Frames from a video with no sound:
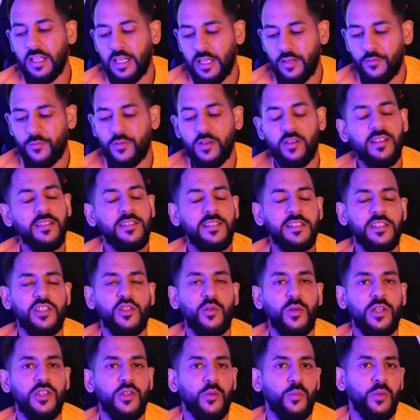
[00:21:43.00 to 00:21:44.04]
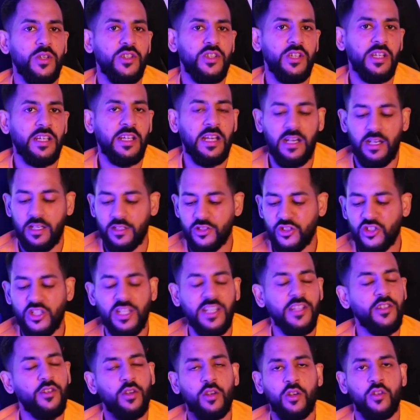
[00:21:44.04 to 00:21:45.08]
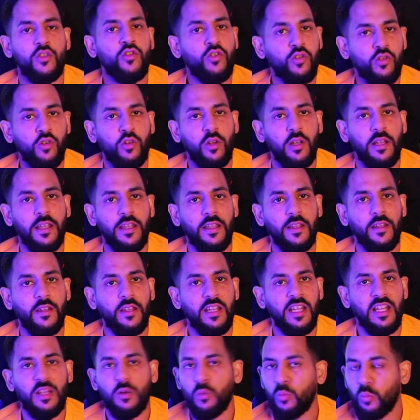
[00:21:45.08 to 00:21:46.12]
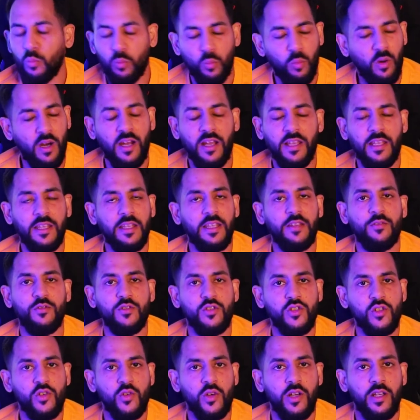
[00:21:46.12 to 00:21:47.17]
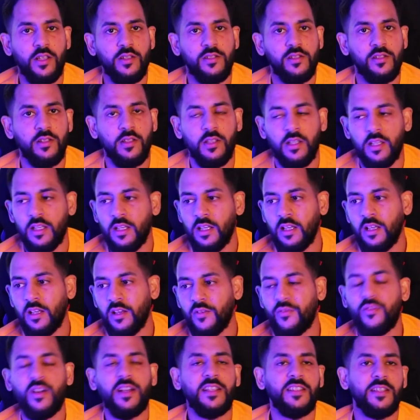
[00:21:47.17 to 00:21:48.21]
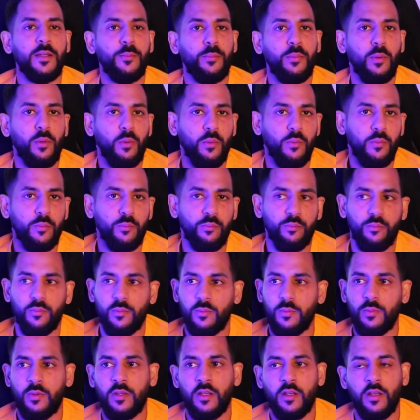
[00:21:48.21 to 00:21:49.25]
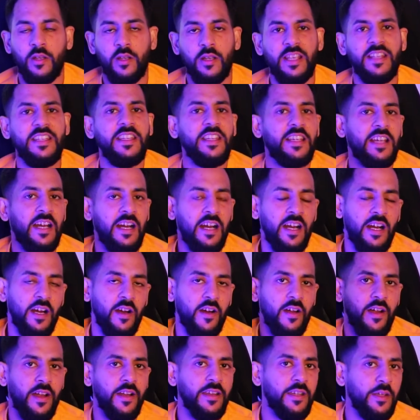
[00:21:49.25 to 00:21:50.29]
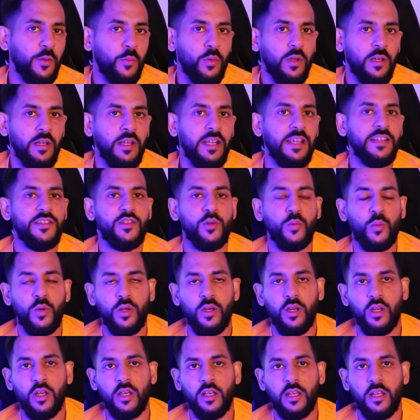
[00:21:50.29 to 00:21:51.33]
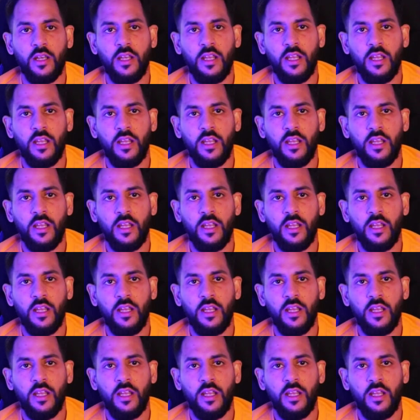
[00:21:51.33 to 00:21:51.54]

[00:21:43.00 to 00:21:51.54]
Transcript: If you're in a situation which you can't change or control it, why even stress? For example, you're in your car and you're late to work